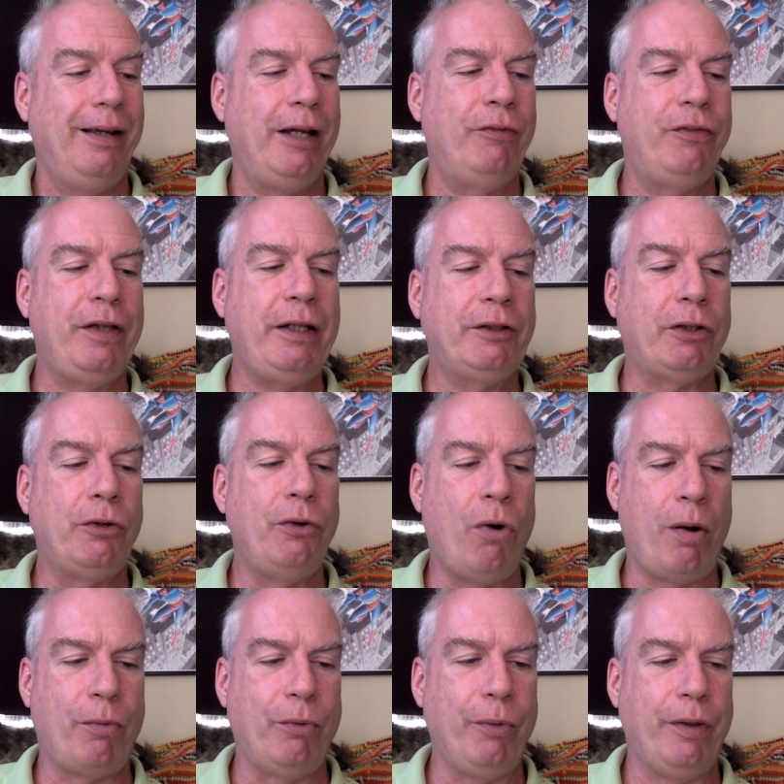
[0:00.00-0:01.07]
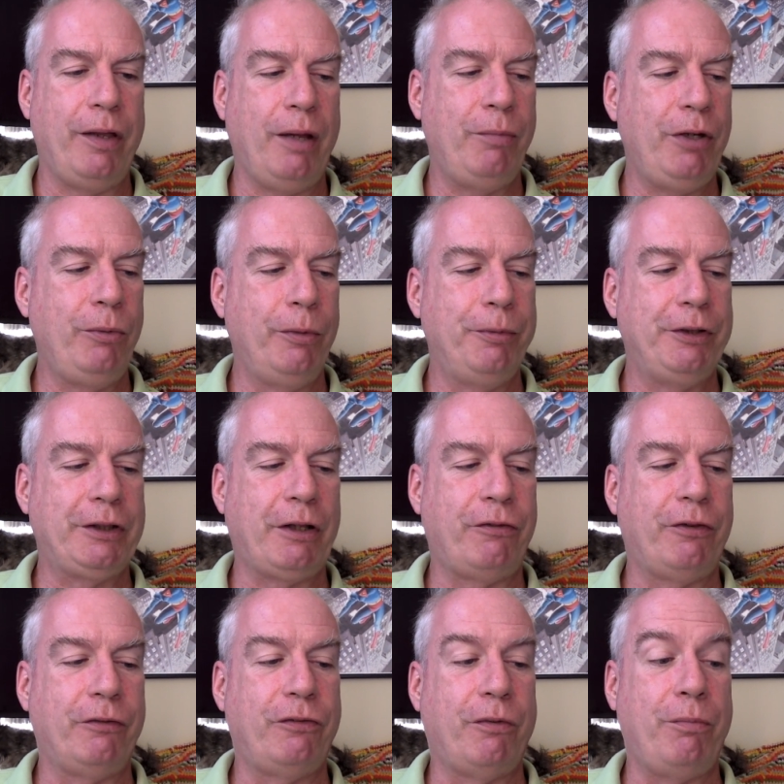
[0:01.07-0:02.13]
If things are normal with him, he will be
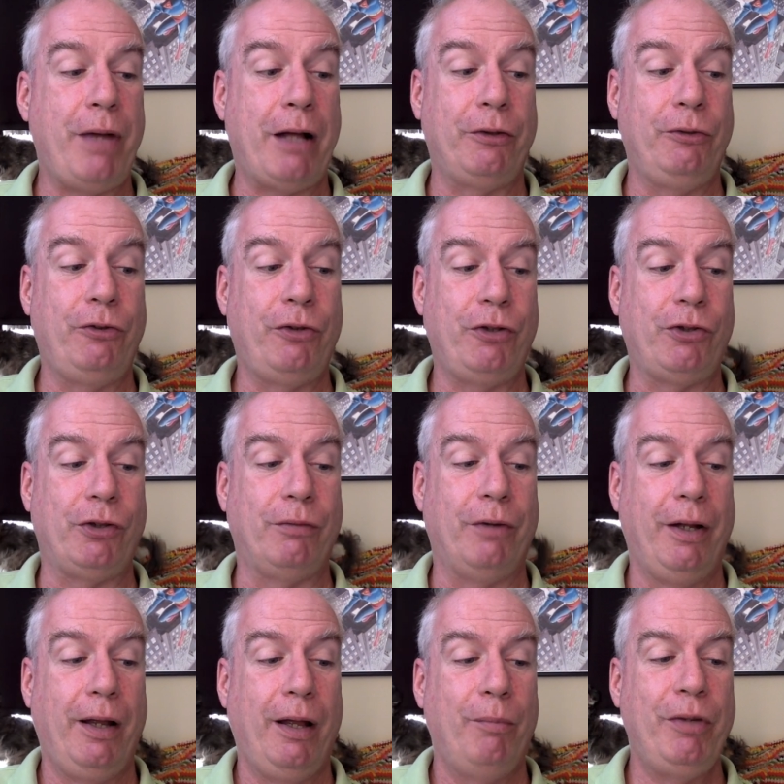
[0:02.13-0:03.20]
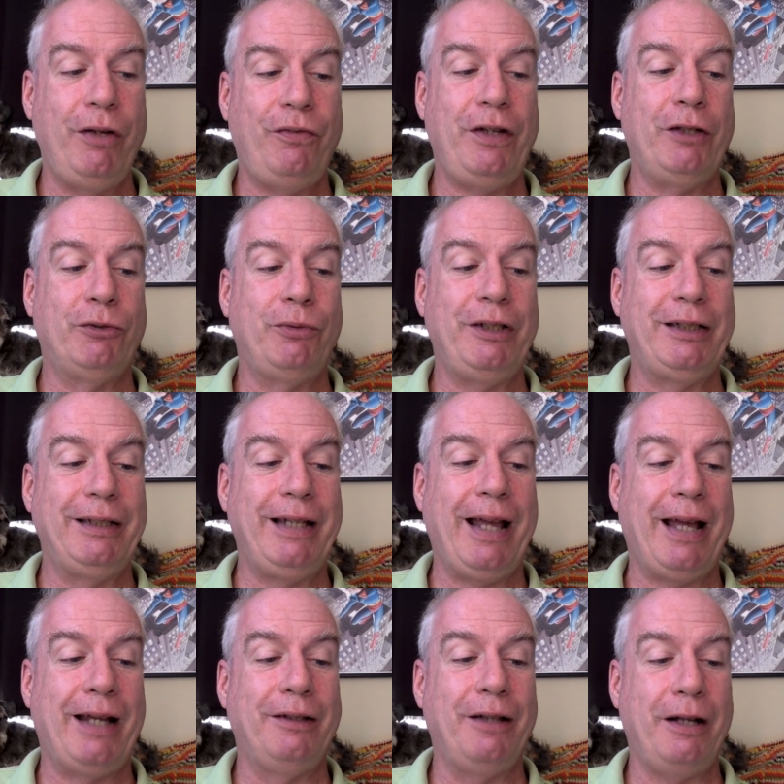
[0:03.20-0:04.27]
suffering from malnutrition, but if he has recently
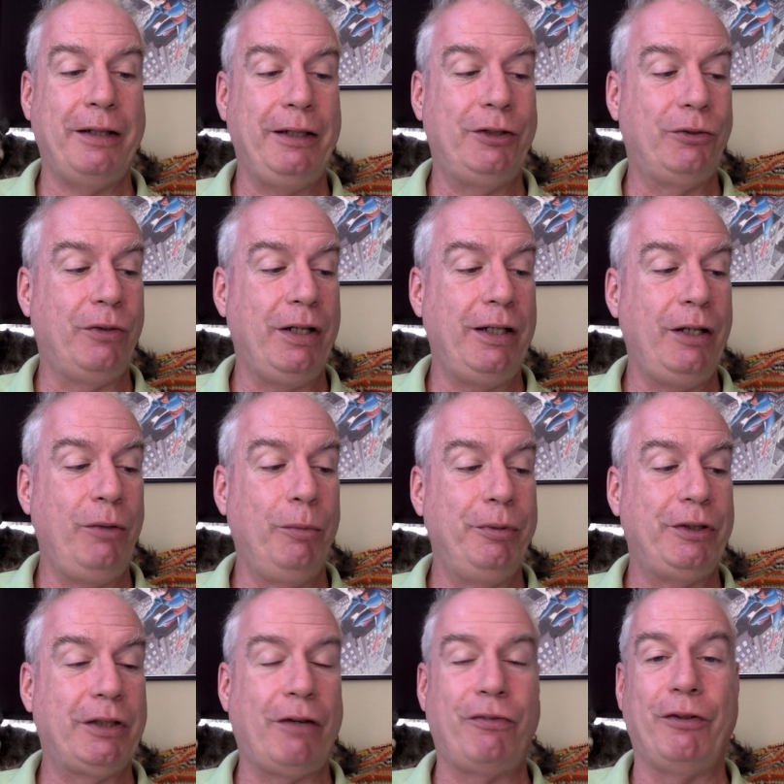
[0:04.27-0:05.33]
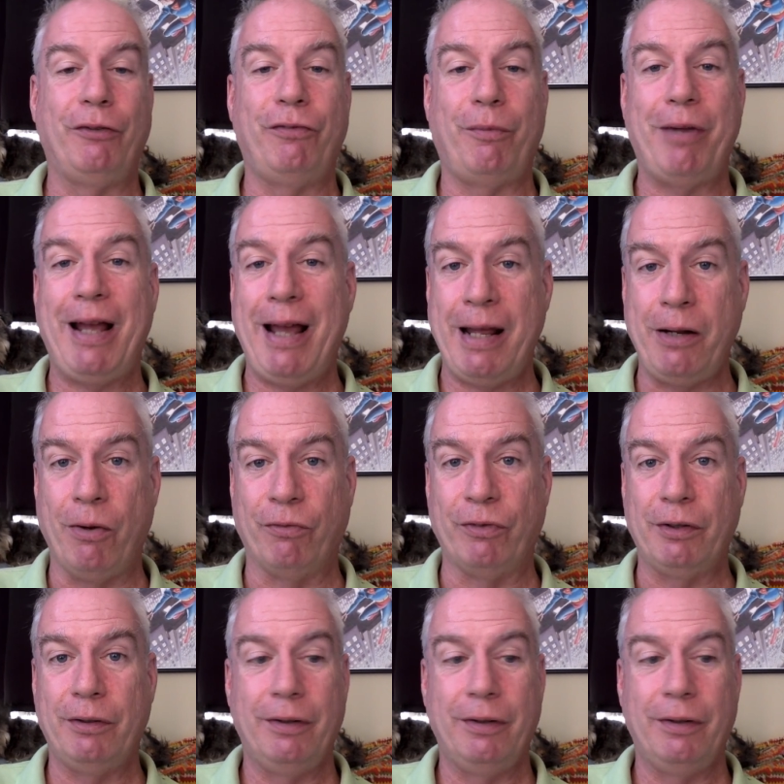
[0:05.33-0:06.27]
had a lucky streak, he will be suffering from a hangover.